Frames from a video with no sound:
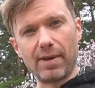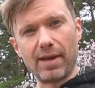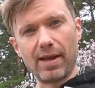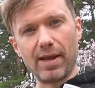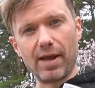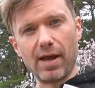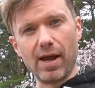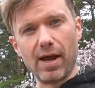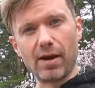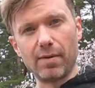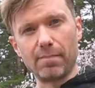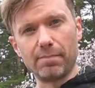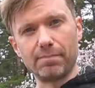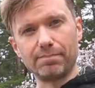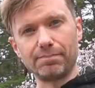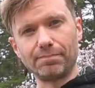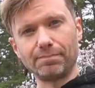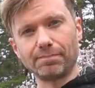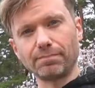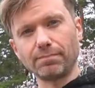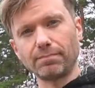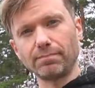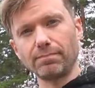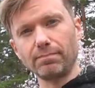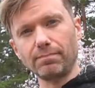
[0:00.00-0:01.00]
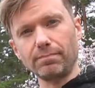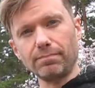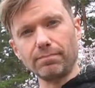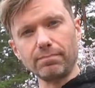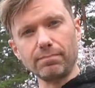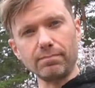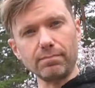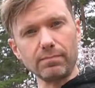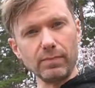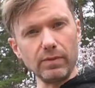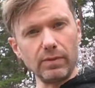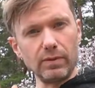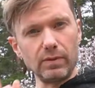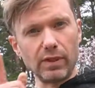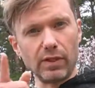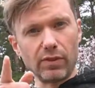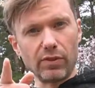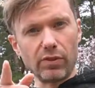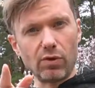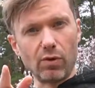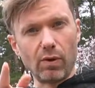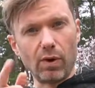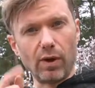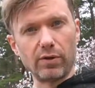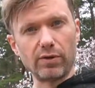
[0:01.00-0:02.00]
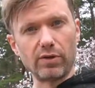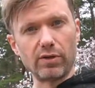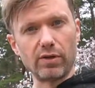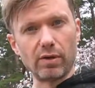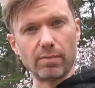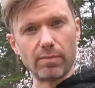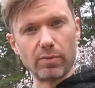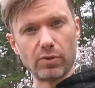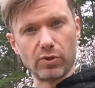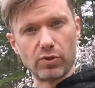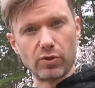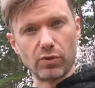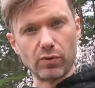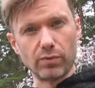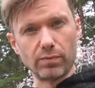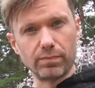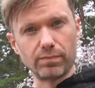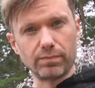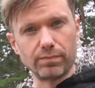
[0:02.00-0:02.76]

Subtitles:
I got them. Let's go on to number two.